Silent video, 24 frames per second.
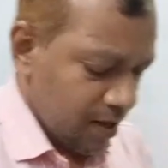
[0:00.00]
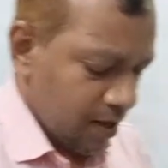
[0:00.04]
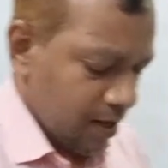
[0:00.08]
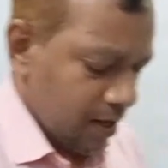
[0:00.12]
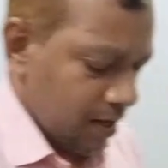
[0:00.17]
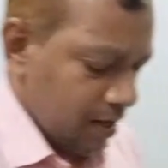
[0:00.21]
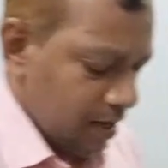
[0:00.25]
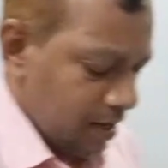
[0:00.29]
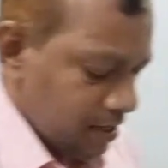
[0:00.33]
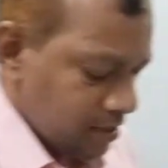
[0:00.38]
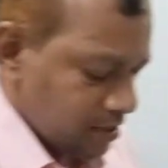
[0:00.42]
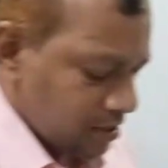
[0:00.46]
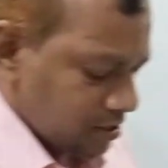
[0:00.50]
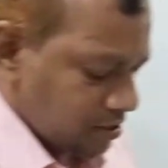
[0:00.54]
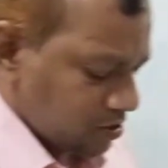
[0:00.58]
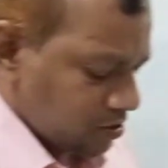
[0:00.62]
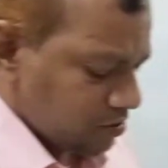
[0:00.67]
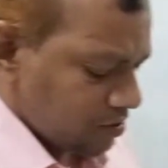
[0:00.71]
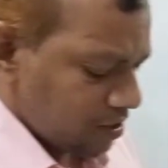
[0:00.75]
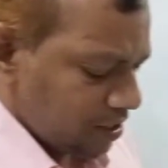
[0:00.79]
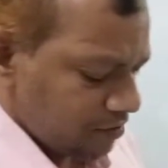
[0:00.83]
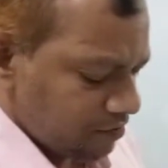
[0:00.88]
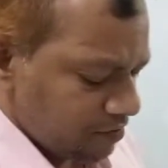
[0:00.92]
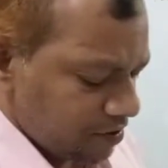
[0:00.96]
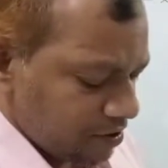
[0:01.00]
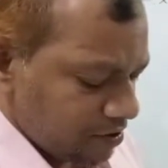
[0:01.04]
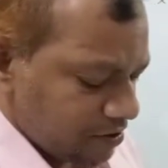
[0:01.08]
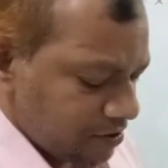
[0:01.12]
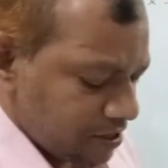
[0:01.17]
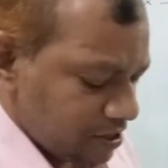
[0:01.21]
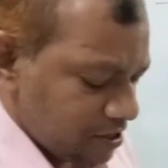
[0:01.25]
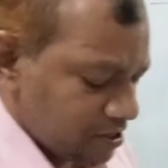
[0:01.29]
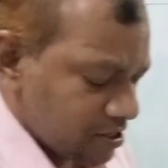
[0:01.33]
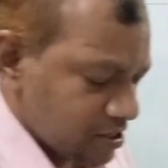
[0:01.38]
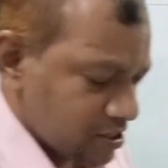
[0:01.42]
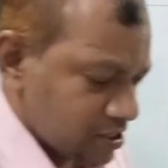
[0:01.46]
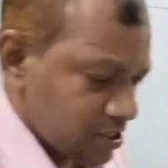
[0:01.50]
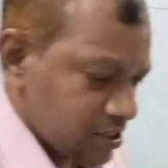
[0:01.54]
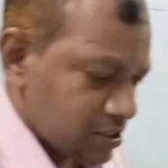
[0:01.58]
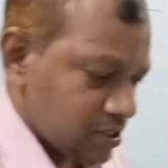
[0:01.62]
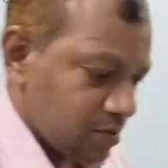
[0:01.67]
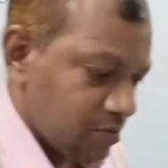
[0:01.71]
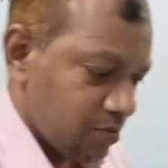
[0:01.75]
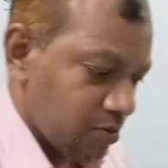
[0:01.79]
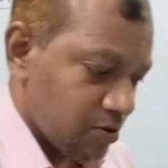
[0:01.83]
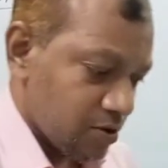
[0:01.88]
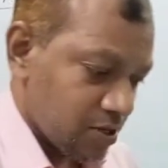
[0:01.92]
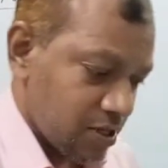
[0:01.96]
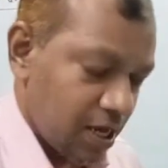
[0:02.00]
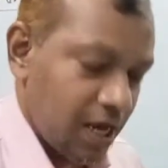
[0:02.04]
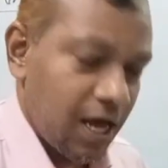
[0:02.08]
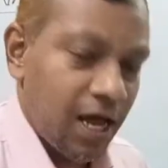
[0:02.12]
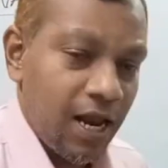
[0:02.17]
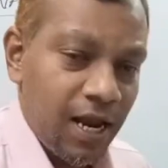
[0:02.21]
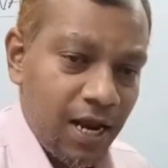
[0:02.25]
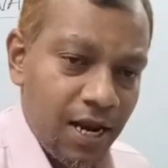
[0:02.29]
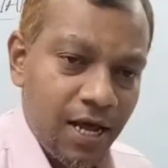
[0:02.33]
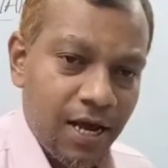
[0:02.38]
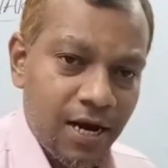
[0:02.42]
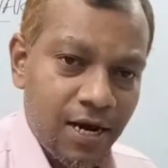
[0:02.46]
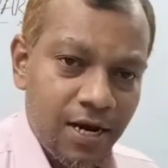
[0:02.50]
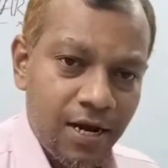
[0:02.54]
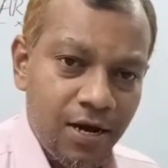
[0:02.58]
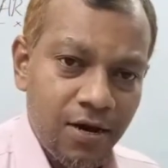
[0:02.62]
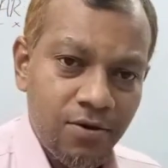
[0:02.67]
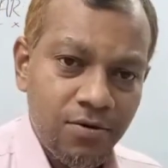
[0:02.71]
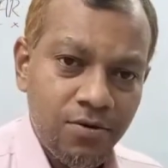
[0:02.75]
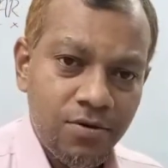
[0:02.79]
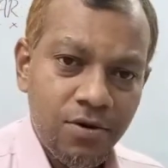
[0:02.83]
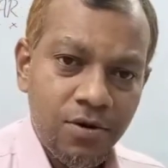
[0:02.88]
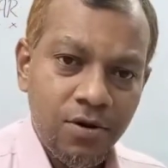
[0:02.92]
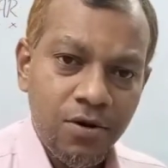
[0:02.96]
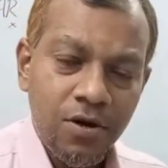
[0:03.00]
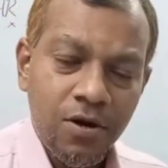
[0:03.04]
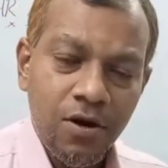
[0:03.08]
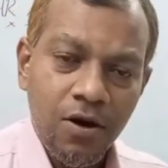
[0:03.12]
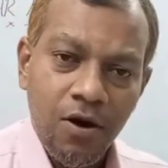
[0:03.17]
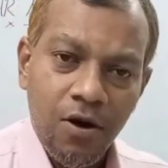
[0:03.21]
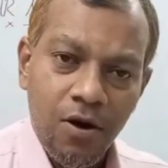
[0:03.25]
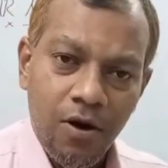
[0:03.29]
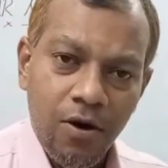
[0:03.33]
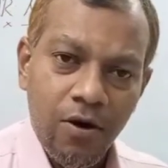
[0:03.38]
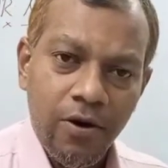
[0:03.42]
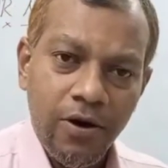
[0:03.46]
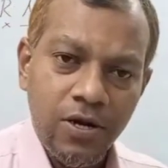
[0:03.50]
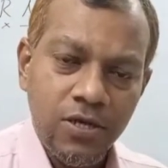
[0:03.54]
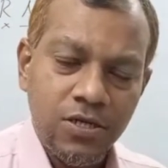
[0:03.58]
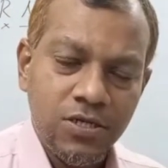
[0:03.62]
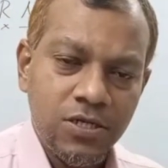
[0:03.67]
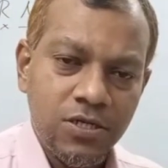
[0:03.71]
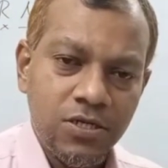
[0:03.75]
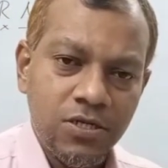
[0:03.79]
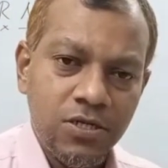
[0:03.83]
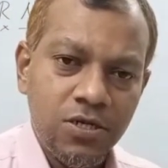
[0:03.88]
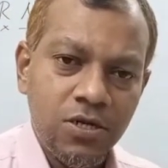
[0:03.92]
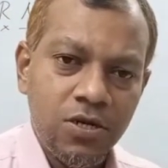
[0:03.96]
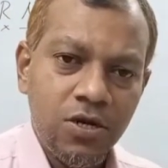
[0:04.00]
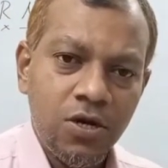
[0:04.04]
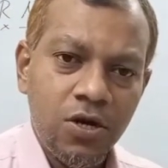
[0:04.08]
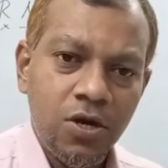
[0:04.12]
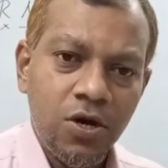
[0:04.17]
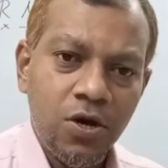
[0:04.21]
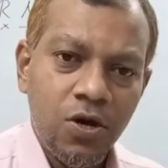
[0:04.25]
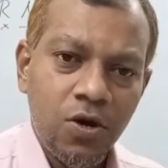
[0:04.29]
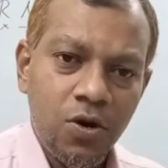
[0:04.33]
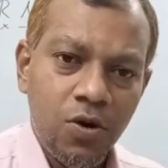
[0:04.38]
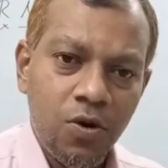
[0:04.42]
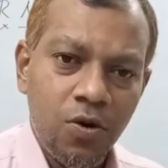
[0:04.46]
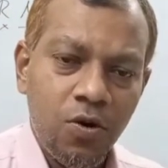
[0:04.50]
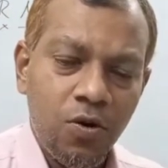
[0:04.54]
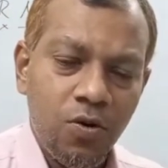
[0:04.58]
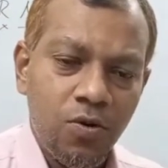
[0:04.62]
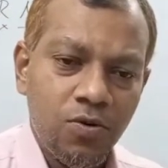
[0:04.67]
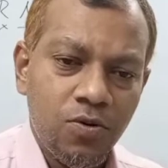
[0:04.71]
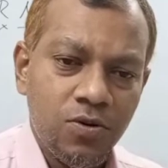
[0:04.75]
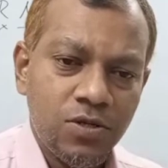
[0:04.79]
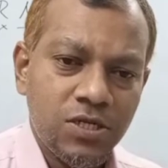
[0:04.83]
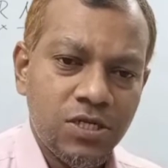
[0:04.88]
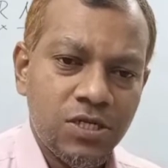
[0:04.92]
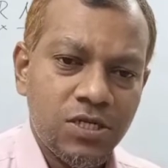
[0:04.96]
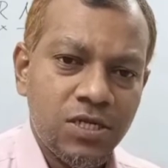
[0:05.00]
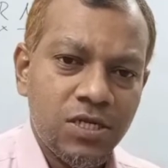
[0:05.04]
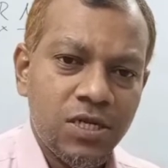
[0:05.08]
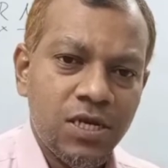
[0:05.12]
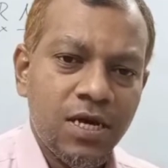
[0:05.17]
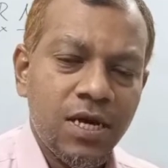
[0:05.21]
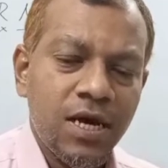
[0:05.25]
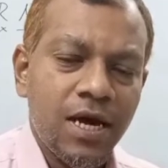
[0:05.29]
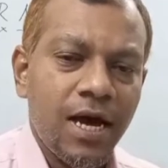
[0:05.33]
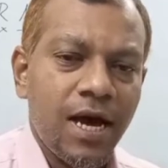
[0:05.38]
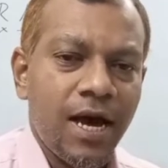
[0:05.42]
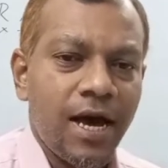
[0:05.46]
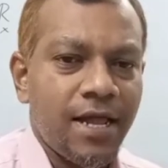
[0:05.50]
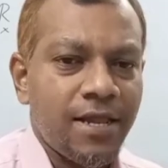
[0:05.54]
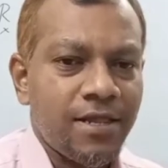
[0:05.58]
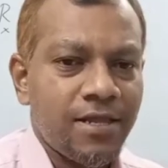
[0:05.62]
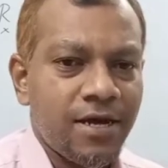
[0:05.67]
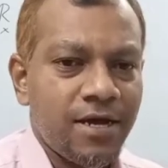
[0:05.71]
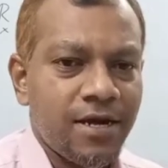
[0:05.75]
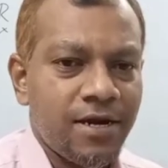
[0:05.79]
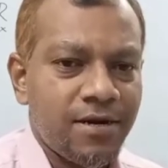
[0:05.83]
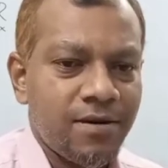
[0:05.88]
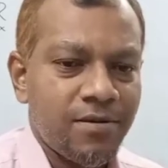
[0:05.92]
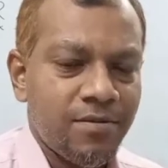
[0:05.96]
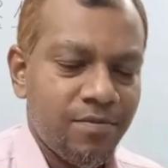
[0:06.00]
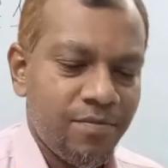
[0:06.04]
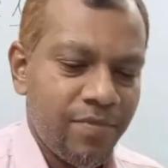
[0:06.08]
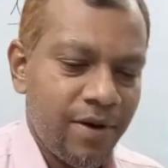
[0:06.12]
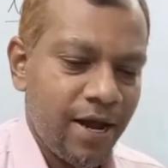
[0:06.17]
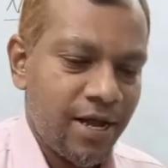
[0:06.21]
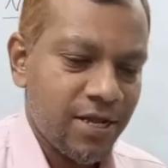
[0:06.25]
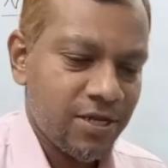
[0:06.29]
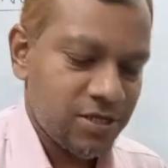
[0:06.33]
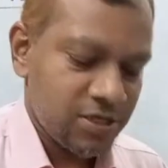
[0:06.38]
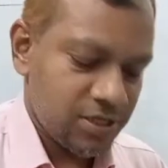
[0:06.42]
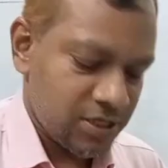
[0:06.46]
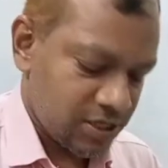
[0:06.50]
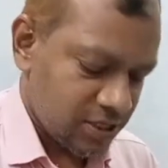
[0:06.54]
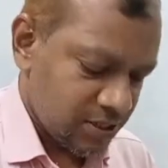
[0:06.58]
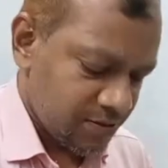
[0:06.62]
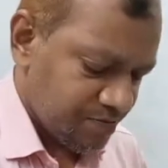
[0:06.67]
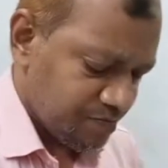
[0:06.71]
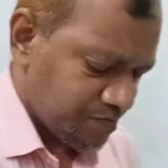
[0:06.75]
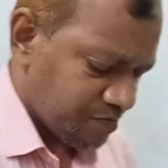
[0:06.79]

And today we are going to discuss about the ulnar nerve, origin, course and their branches.